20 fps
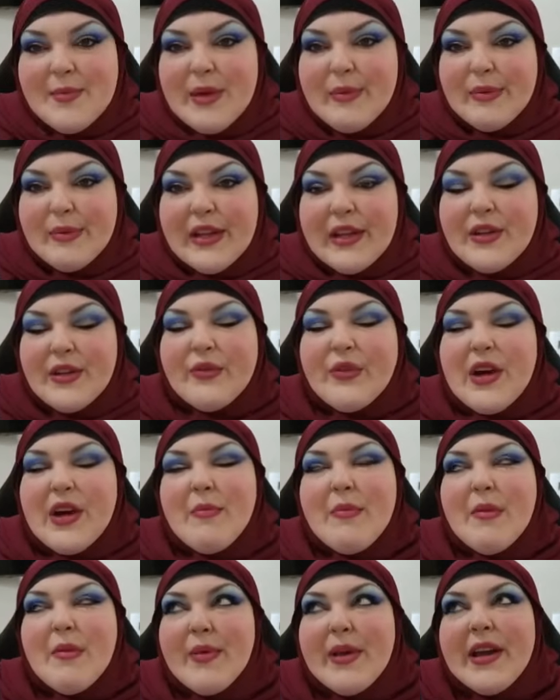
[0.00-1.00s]
people I knew
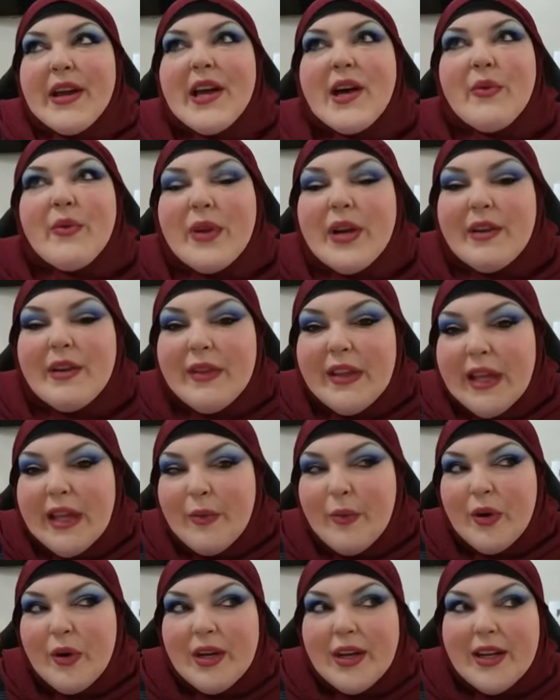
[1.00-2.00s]
come and pick up whatever they
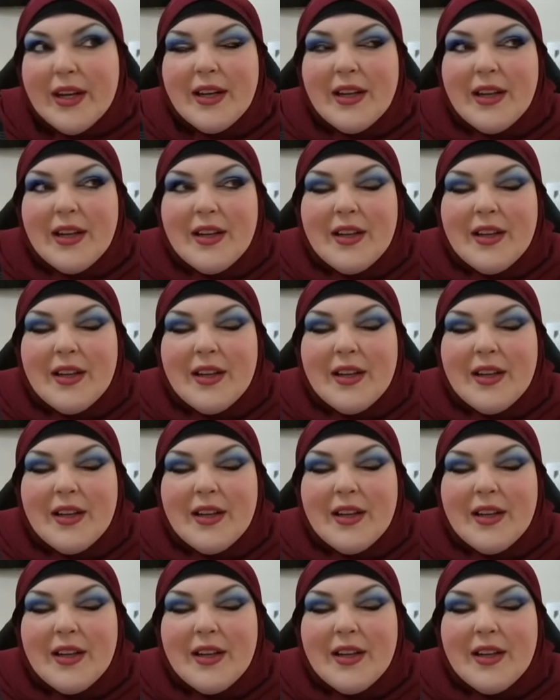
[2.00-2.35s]
wanted.